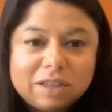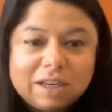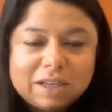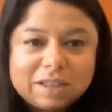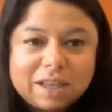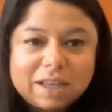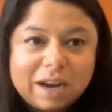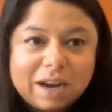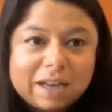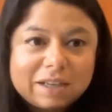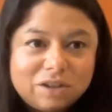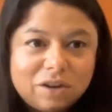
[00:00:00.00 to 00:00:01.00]
if there is
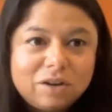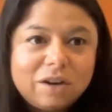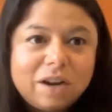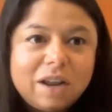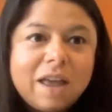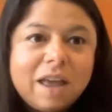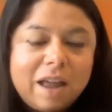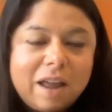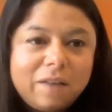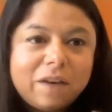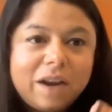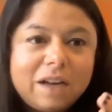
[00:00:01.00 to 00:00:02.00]
no connection
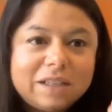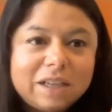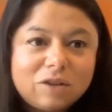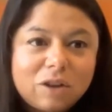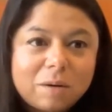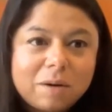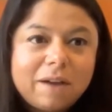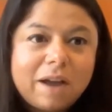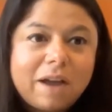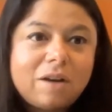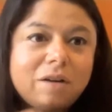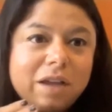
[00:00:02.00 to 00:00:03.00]
between the
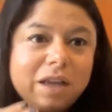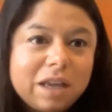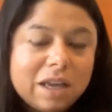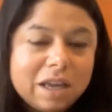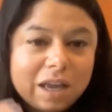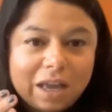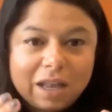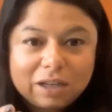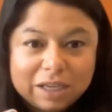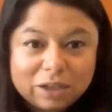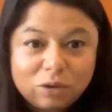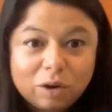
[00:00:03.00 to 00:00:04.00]
private sector
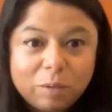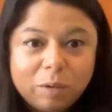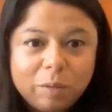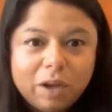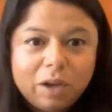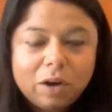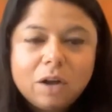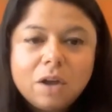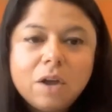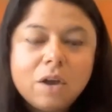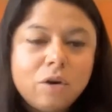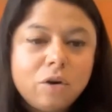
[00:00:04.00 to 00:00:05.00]
and the public
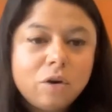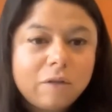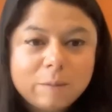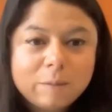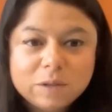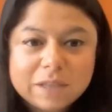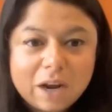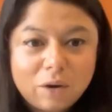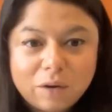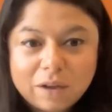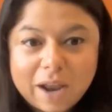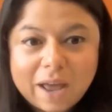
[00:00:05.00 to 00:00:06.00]
sector,
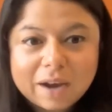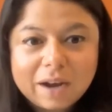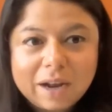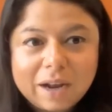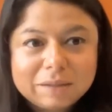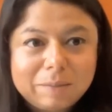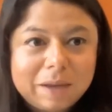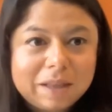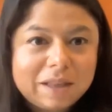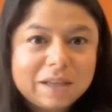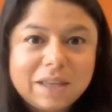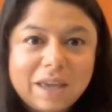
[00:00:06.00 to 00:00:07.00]
we are not
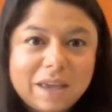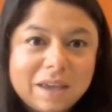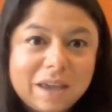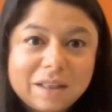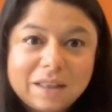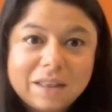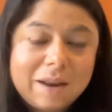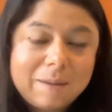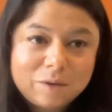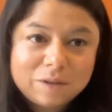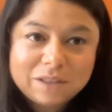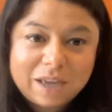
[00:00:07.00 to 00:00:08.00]
going to achieve
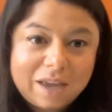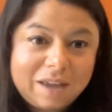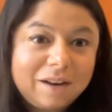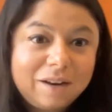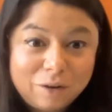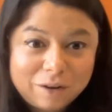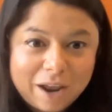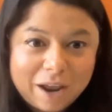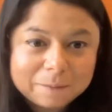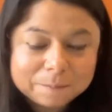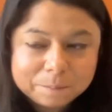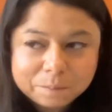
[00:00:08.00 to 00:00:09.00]
the goals that we
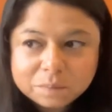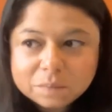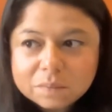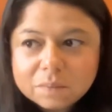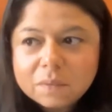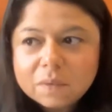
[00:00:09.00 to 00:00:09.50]
need to achieve.